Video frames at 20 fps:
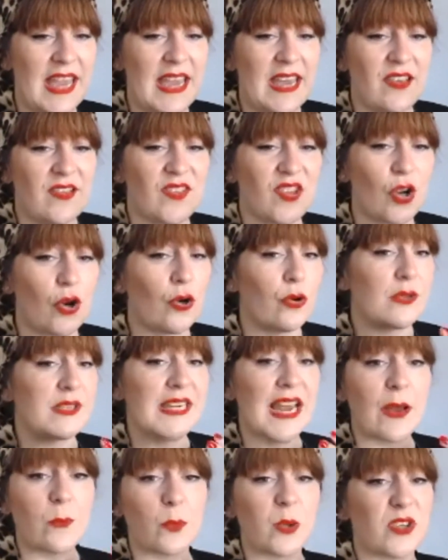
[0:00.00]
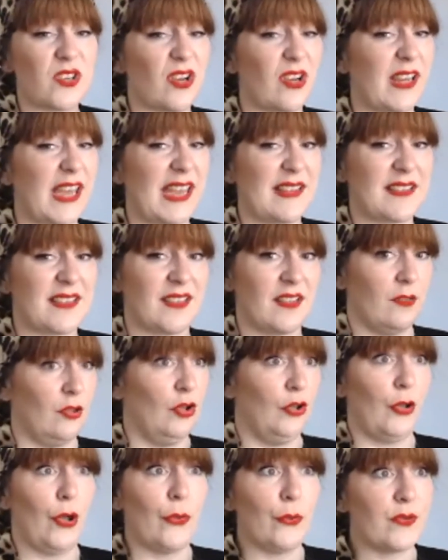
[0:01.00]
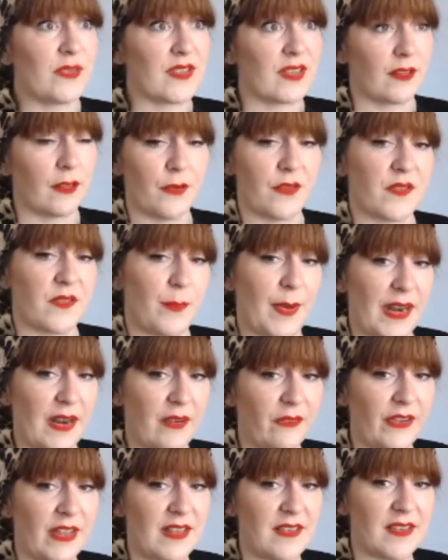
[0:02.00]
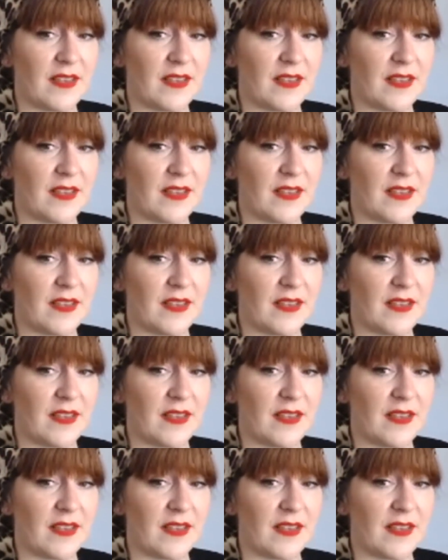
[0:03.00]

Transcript: So downward dog has loads and loads of benefits,